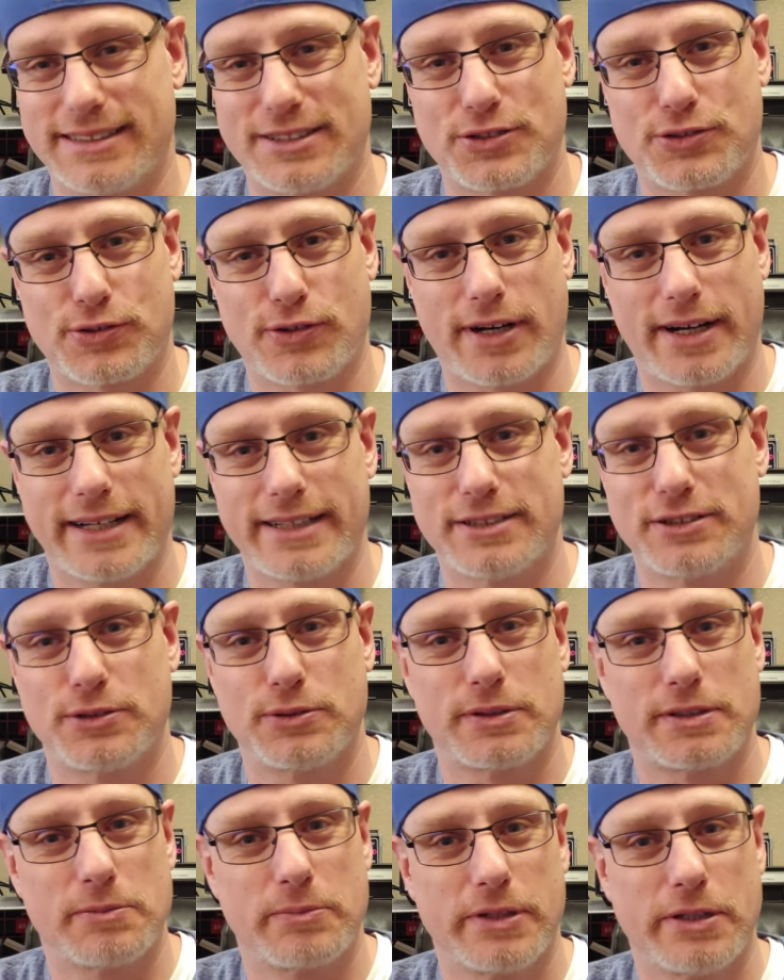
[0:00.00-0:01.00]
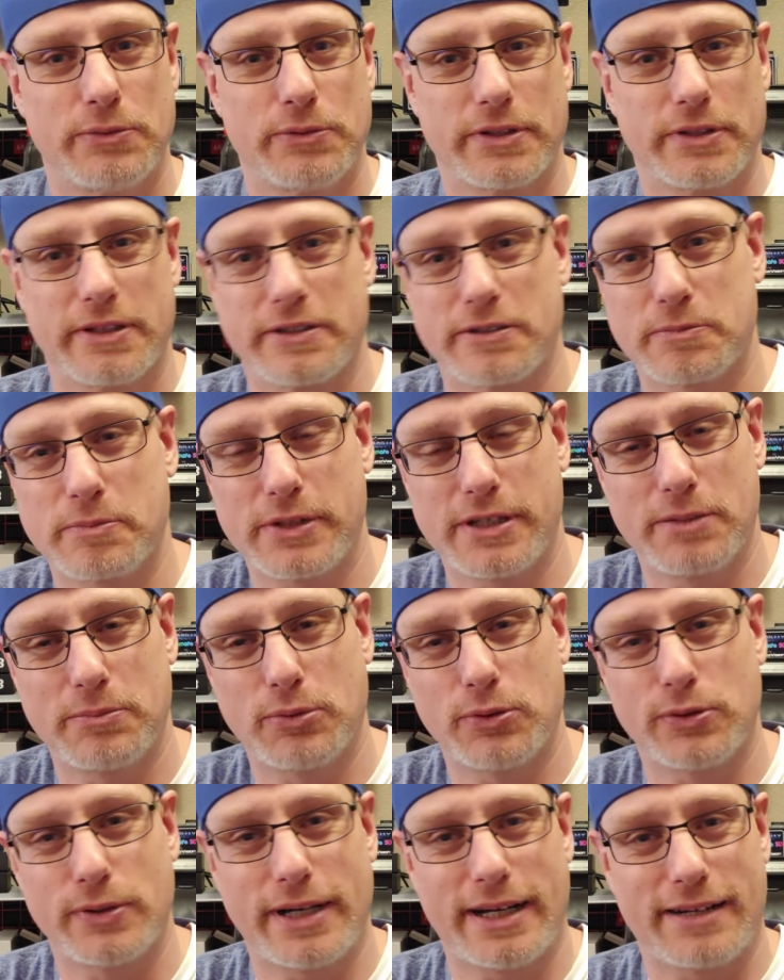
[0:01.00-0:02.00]
tried to compete with other
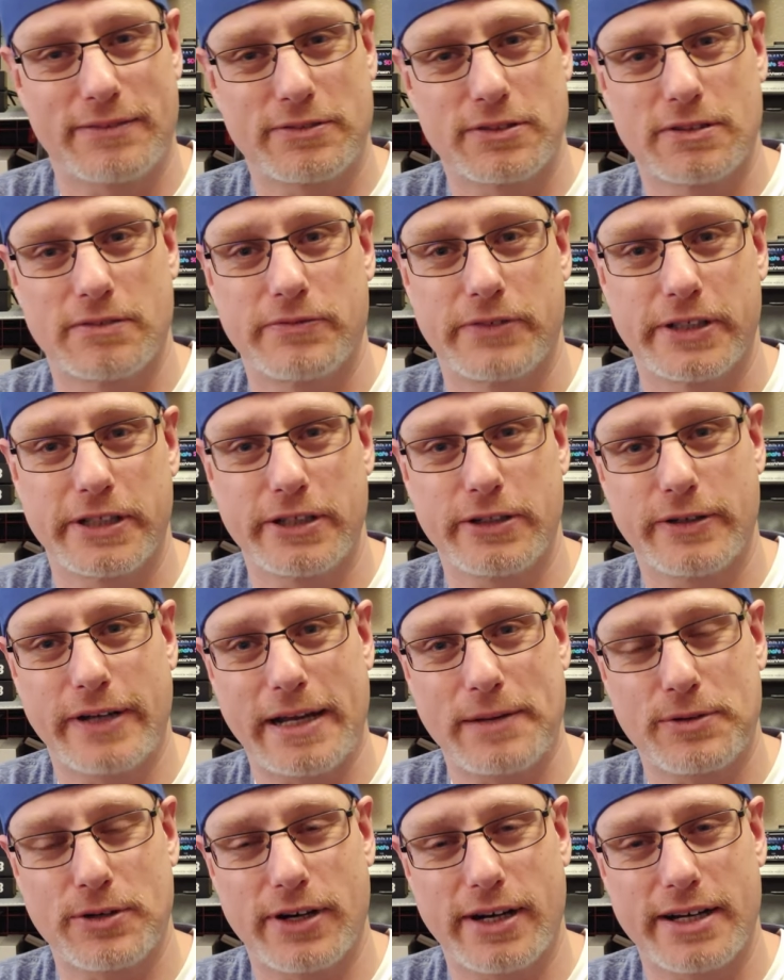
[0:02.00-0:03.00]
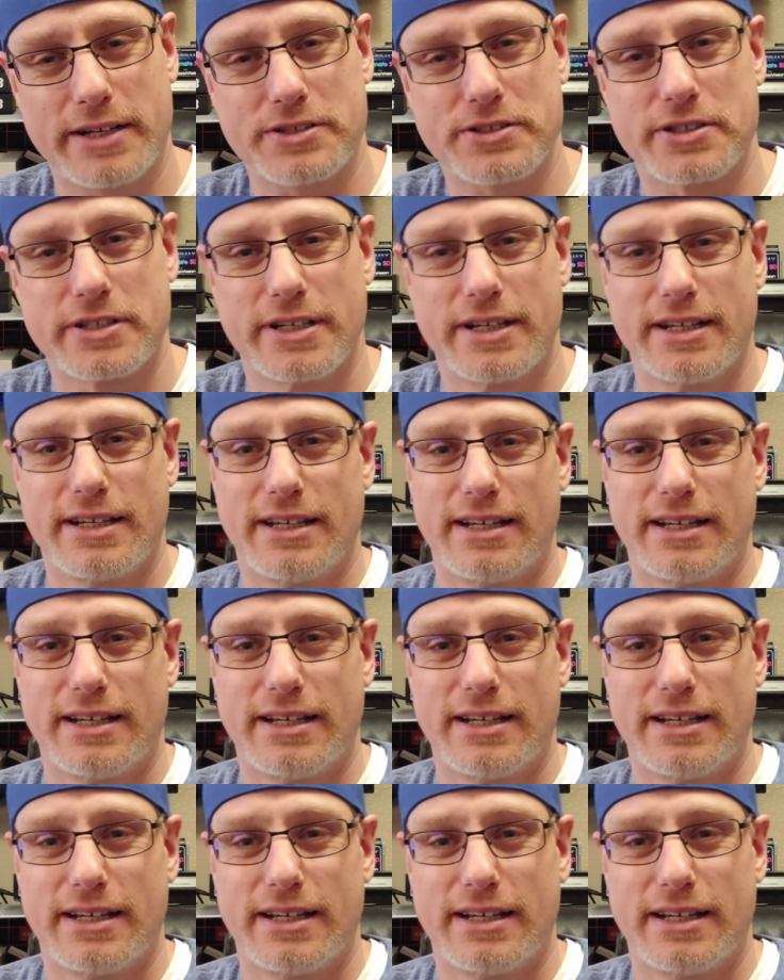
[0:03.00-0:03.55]
people after the video game crash.